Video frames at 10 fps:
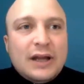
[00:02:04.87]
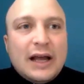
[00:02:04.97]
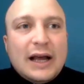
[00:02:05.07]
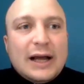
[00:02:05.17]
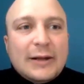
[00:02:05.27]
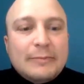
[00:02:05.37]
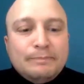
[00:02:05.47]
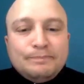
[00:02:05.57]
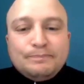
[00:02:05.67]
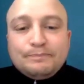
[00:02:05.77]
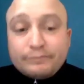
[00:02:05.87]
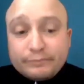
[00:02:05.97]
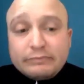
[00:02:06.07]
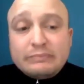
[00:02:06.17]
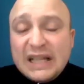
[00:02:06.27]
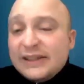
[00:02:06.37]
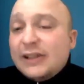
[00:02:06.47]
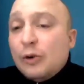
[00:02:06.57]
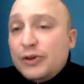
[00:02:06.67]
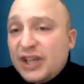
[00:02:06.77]
Uh, the
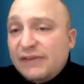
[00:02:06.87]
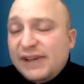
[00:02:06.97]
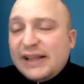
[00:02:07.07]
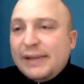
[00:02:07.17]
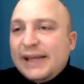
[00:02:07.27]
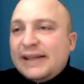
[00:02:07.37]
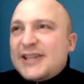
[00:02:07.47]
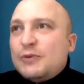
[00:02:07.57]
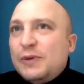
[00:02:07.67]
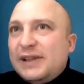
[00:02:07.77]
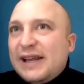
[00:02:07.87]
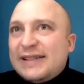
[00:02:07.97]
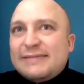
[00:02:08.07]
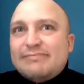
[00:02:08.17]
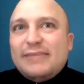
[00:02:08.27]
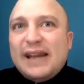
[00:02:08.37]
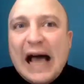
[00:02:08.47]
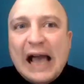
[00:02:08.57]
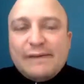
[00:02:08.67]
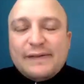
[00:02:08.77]
dolce vita means the sweetness,
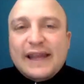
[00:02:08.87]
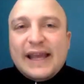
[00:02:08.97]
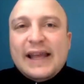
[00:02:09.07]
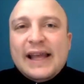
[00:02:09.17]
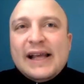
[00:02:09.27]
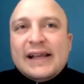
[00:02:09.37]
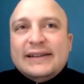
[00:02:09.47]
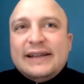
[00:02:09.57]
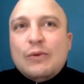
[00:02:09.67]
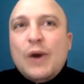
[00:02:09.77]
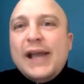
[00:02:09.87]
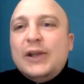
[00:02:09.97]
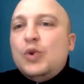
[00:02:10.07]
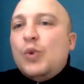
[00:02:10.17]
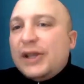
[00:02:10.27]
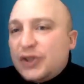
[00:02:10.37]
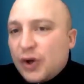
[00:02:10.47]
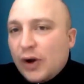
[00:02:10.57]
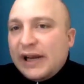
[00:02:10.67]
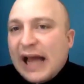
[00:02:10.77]
life, the the way to
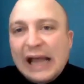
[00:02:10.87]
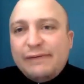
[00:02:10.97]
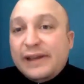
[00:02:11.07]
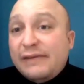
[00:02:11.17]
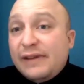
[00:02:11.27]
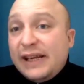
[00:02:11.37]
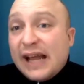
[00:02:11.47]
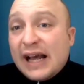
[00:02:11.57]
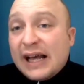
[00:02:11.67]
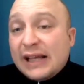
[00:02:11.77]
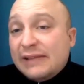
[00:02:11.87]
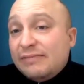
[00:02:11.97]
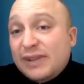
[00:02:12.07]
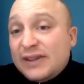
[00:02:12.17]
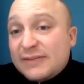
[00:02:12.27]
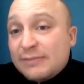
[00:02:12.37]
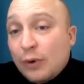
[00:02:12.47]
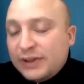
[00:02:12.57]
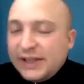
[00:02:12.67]
enjoy life, even in uh, in, in the small